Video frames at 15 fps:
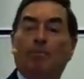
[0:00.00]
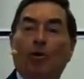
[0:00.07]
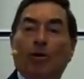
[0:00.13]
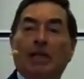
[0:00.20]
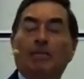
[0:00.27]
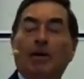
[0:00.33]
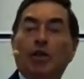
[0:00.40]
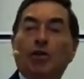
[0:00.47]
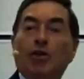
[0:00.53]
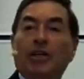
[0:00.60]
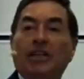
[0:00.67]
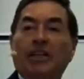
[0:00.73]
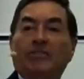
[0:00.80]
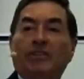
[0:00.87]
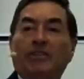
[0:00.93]
the majority of
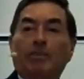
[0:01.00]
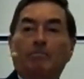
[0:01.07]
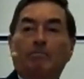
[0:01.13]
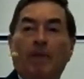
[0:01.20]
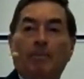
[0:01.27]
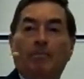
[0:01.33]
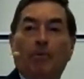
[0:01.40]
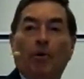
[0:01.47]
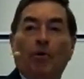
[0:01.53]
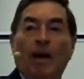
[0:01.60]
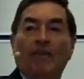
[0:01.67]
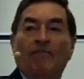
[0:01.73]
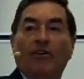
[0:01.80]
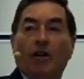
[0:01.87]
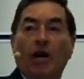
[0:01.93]
the people who have
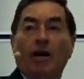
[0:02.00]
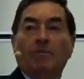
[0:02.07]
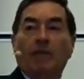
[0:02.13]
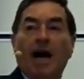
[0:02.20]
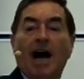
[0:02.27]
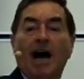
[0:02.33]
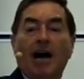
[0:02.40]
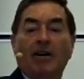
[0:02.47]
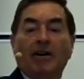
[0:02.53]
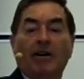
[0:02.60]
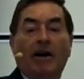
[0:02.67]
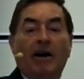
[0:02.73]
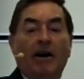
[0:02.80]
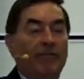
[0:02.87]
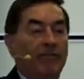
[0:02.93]
come out
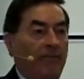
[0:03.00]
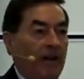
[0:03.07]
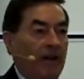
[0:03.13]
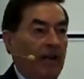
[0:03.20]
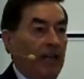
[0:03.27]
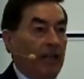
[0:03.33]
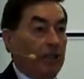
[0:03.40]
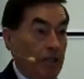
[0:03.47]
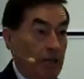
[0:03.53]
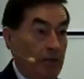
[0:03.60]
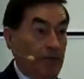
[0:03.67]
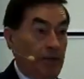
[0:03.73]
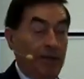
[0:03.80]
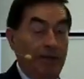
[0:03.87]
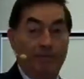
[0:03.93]
of Egypt
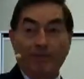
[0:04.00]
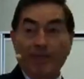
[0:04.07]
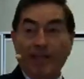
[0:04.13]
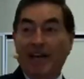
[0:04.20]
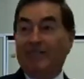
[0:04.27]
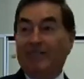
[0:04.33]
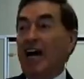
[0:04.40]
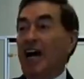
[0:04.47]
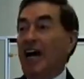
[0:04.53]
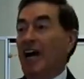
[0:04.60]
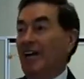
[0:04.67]
have died.